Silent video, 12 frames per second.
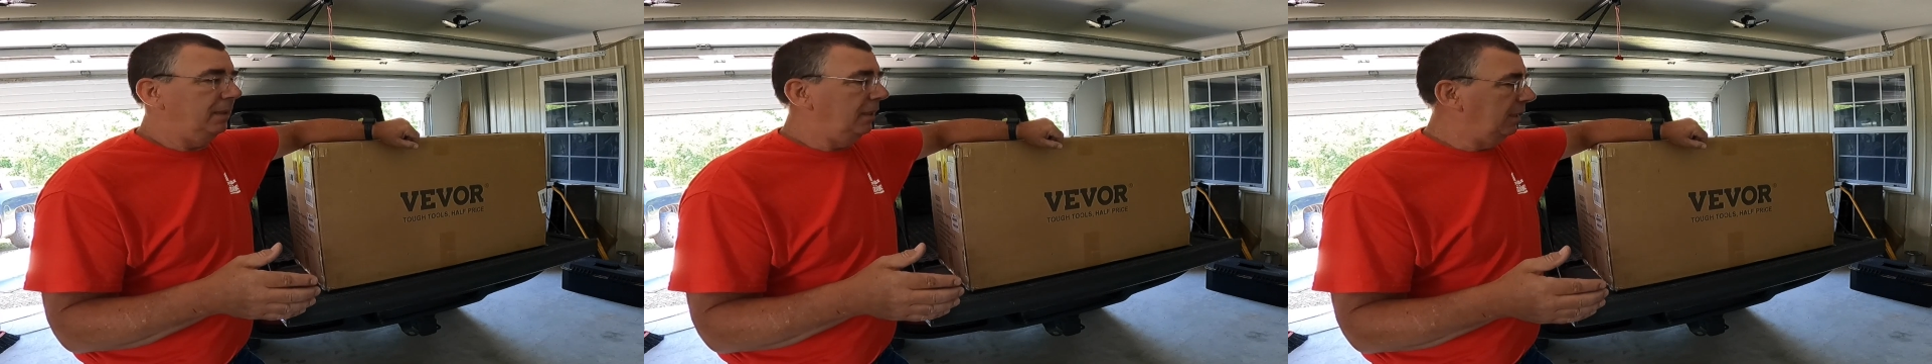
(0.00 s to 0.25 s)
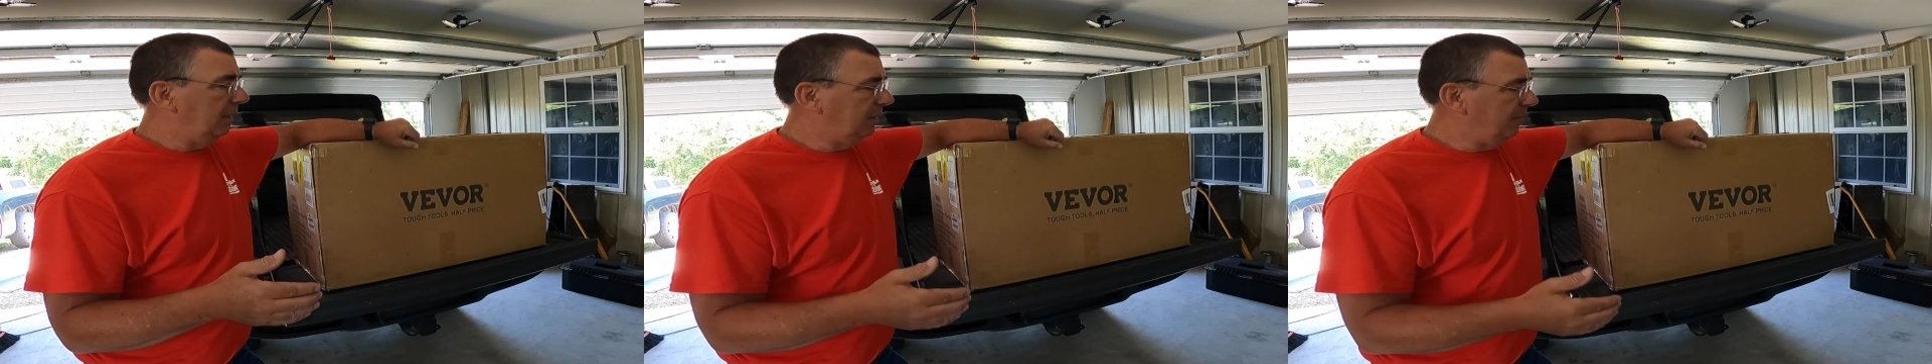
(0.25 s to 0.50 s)

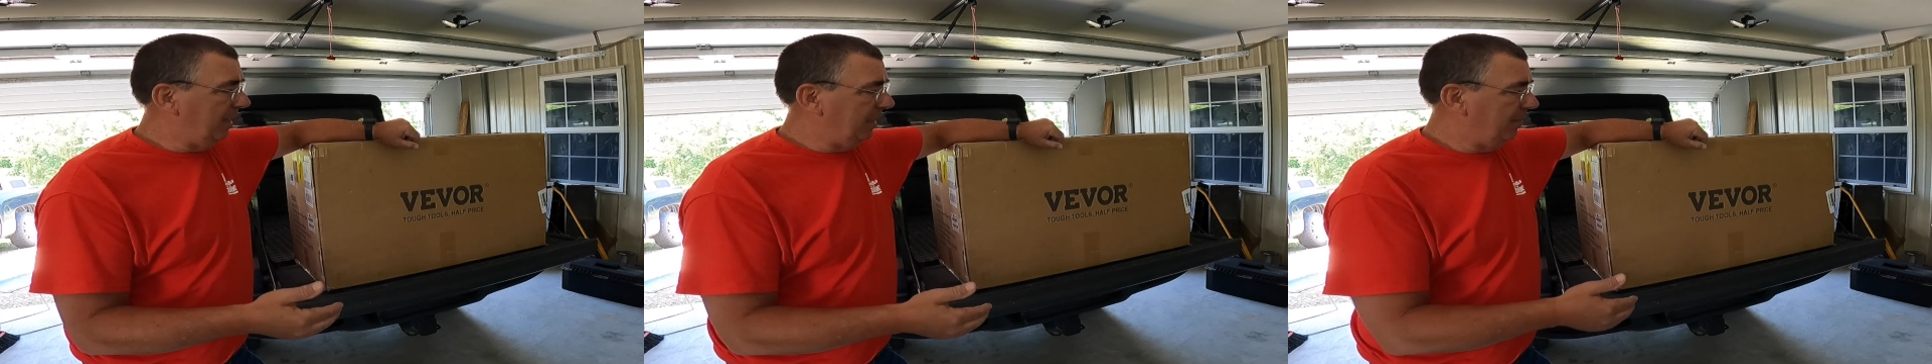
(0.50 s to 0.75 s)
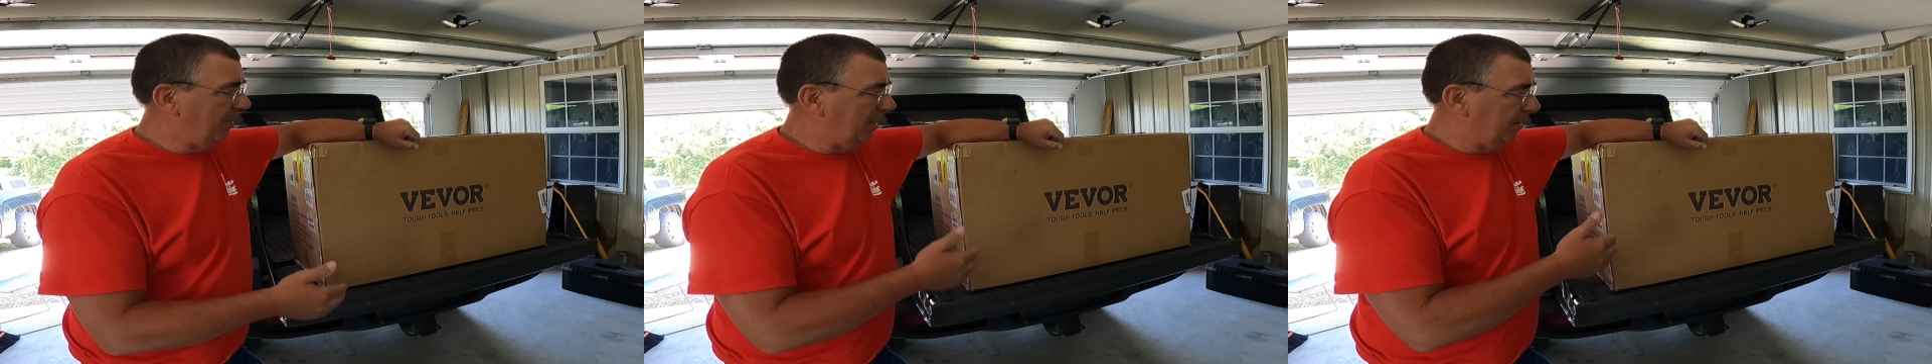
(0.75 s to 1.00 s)
Uh, it's made
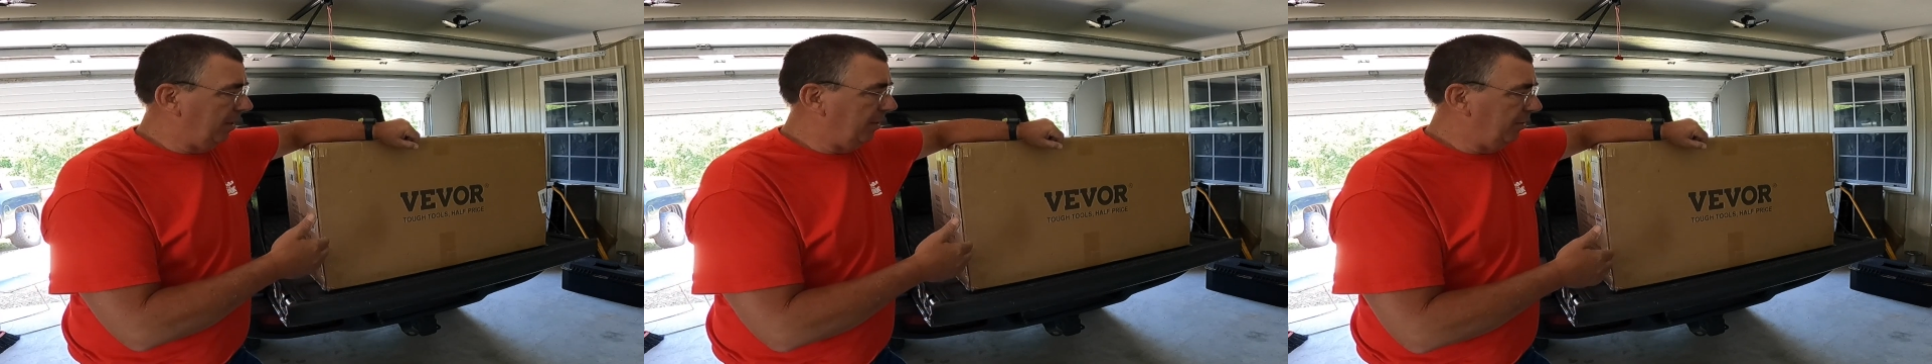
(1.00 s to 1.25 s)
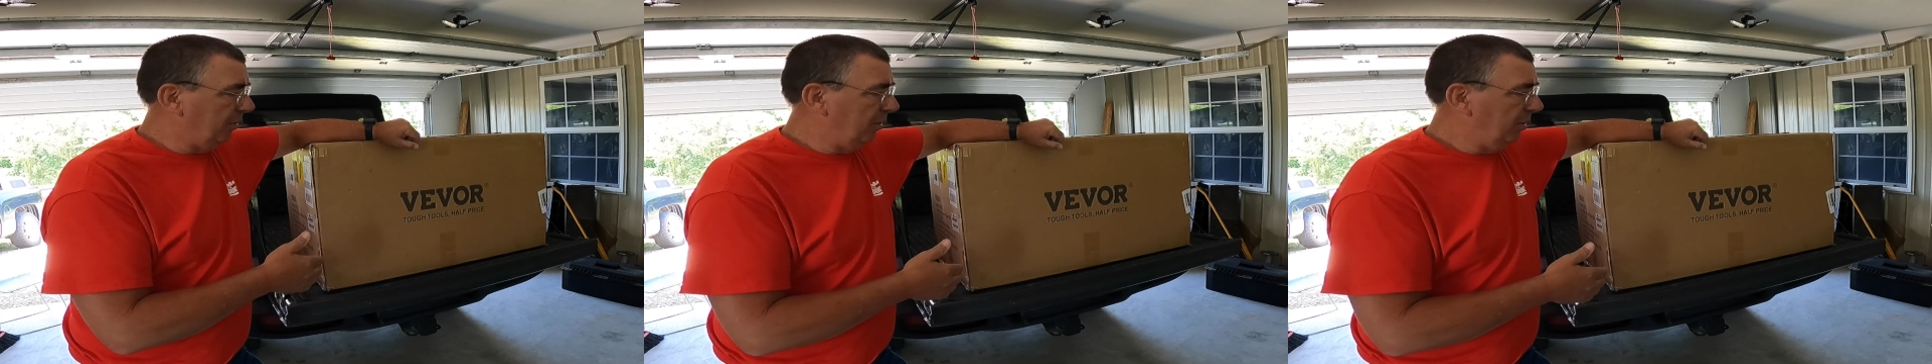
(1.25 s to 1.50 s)
to mount
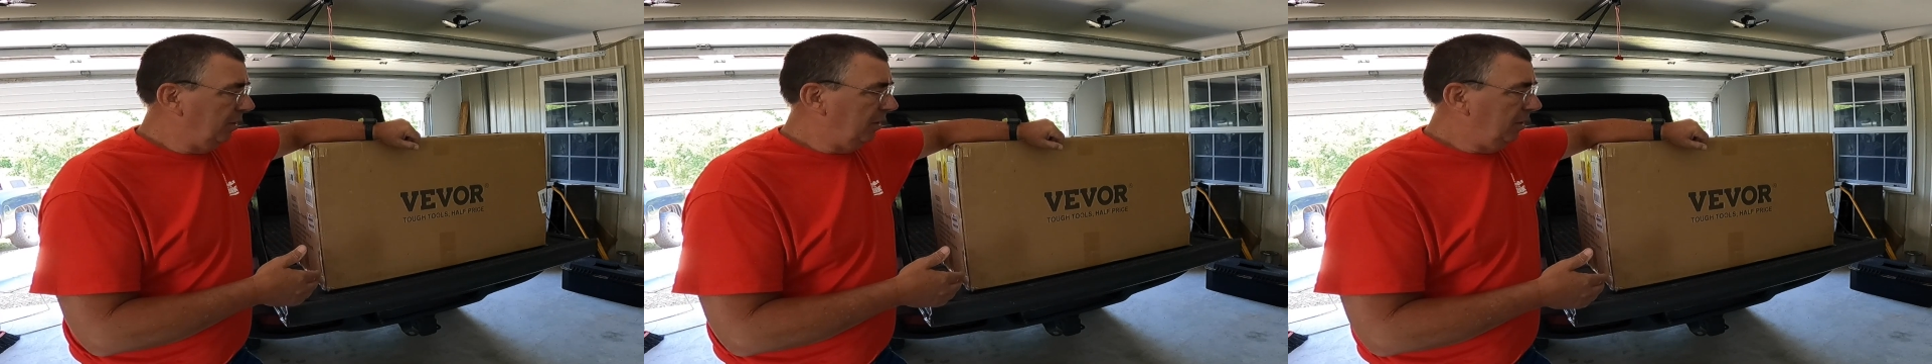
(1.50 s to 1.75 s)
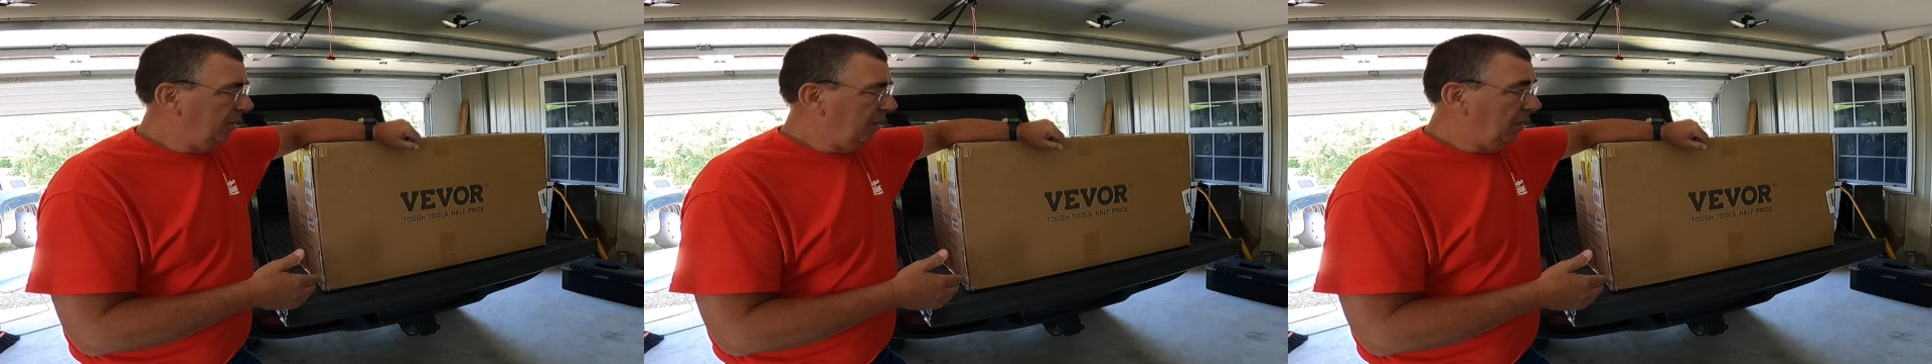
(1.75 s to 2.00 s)
under.
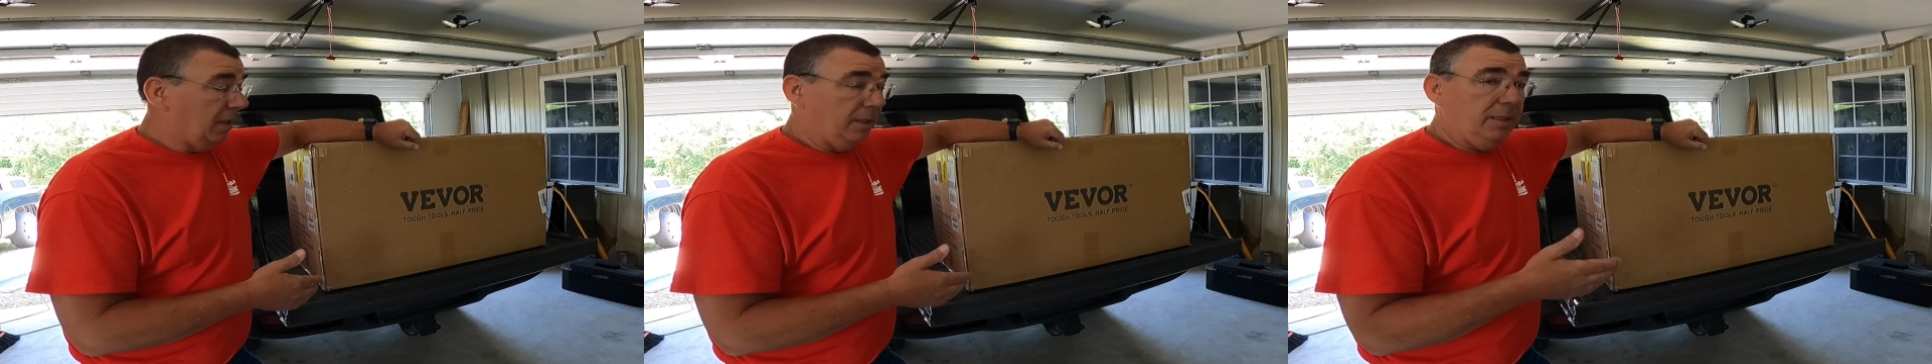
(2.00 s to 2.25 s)
Uh,